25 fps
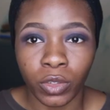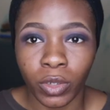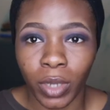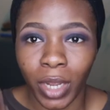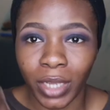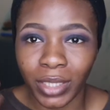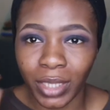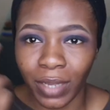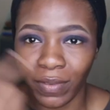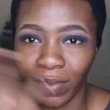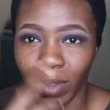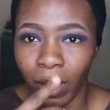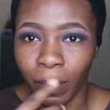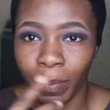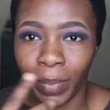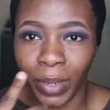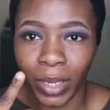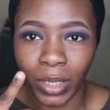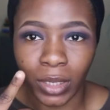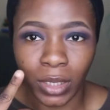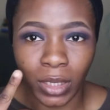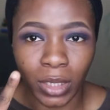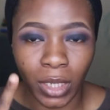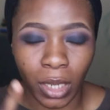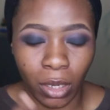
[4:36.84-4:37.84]
Guys, after
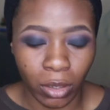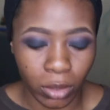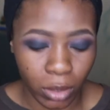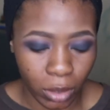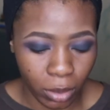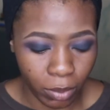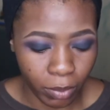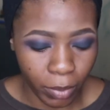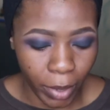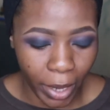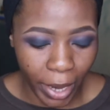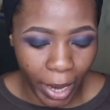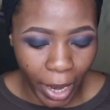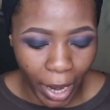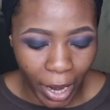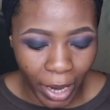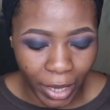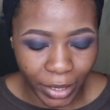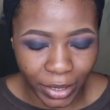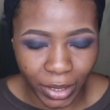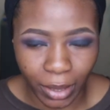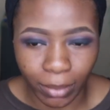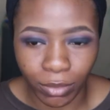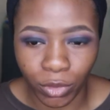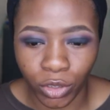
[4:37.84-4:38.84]
blending out my
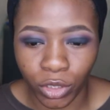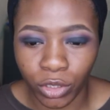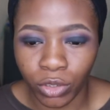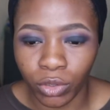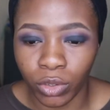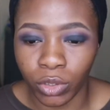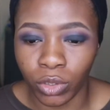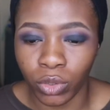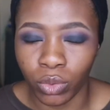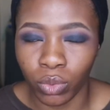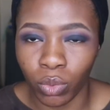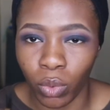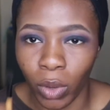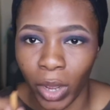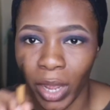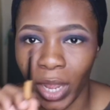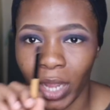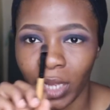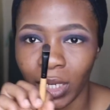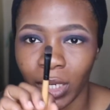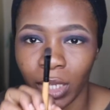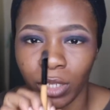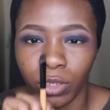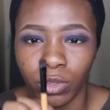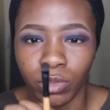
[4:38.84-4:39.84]
eyes, I'm just going to go
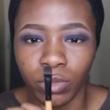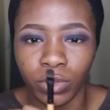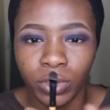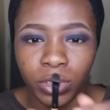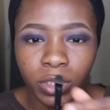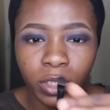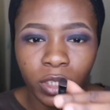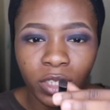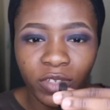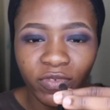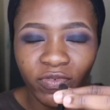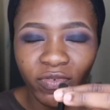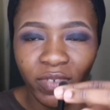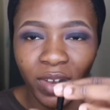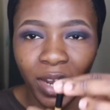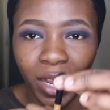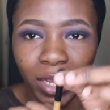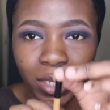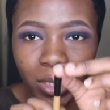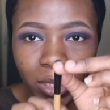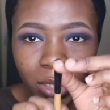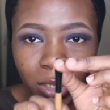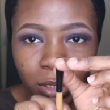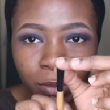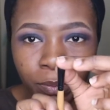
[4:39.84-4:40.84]
ahead and use this
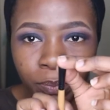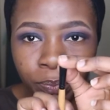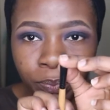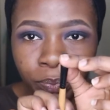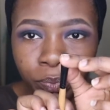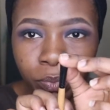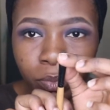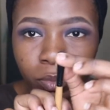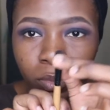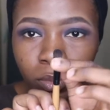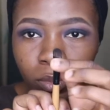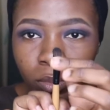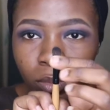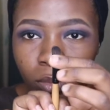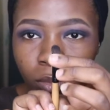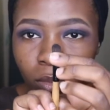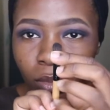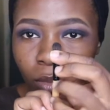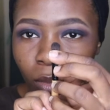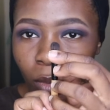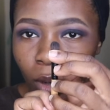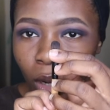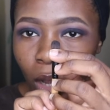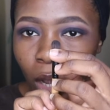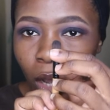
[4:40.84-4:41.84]
flat
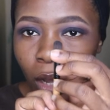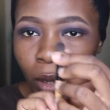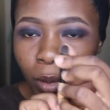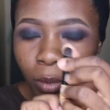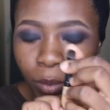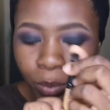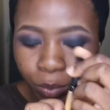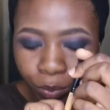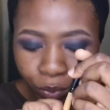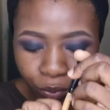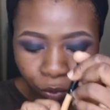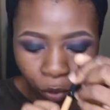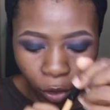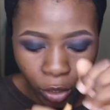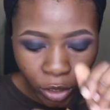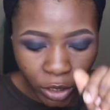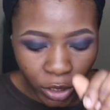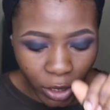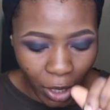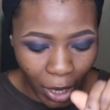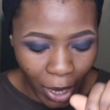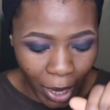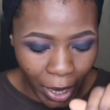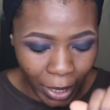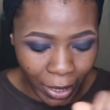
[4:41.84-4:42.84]

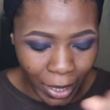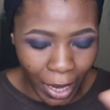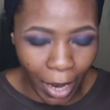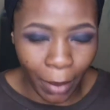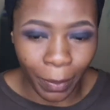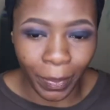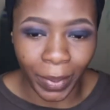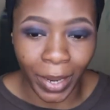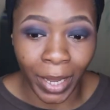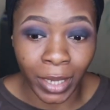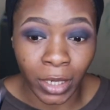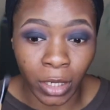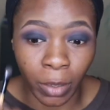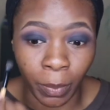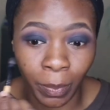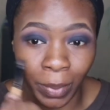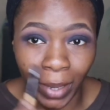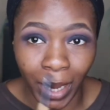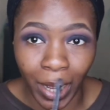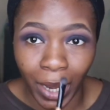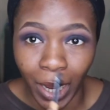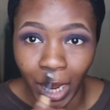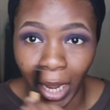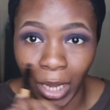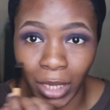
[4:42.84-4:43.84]
brush and apply the
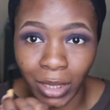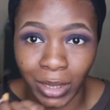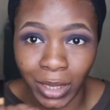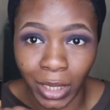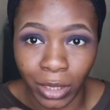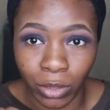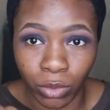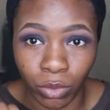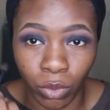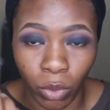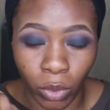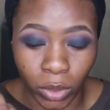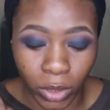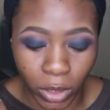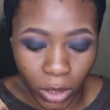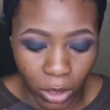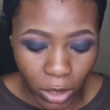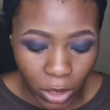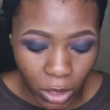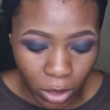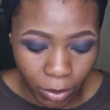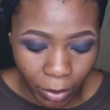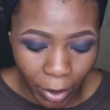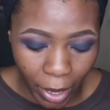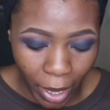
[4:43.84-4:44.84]
black eyeshadow
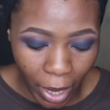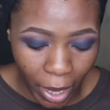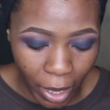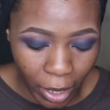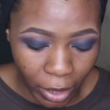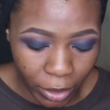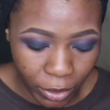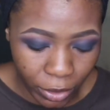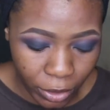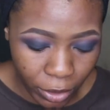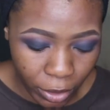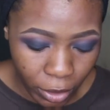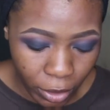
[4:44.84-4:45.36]
underneath my eyes.